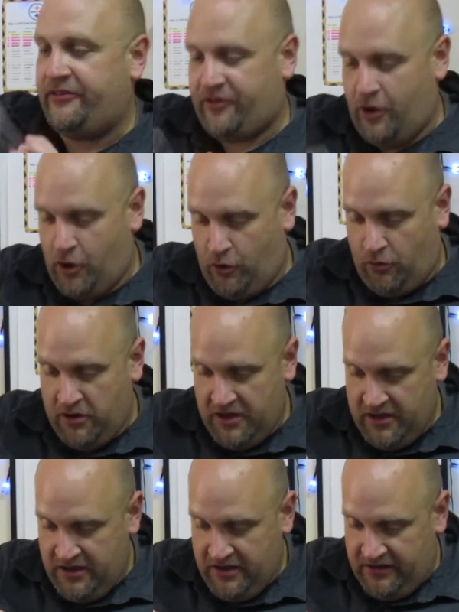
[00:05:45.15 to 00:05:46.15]
So
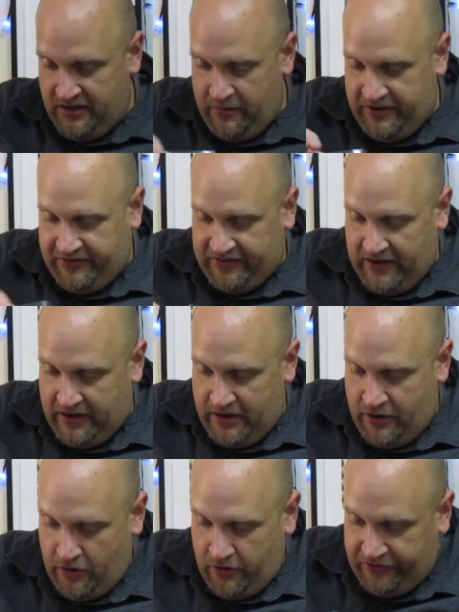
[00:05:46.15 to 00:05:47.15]
give me a second
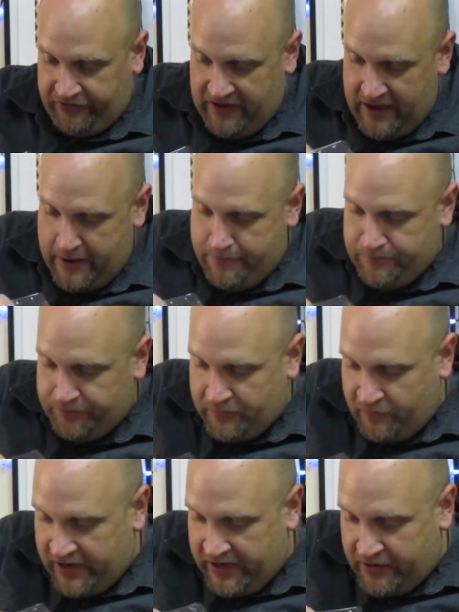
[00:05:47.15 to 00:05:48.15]
here, I'll see
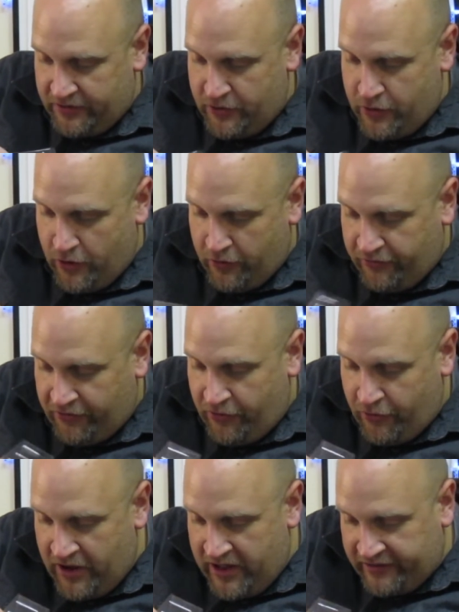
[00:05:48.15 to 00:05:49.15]
what I can do here. So
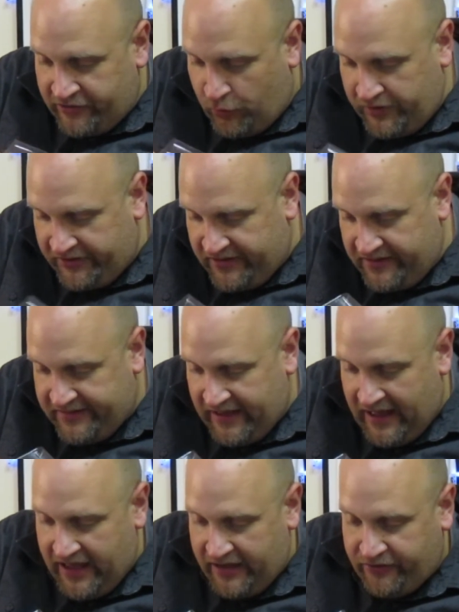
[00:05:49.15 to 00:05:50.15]
they're not twisty
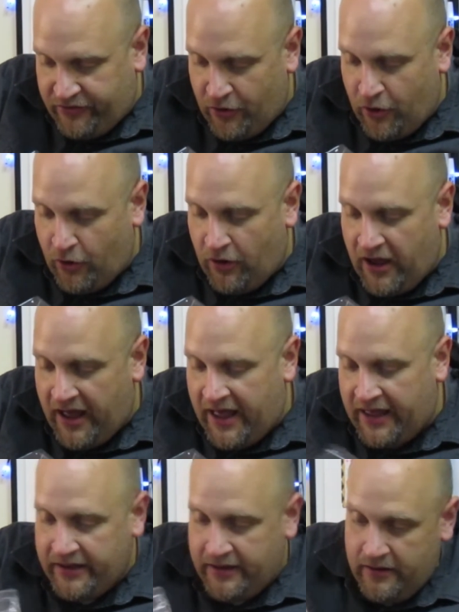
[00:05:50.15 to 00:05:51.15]
ties, they're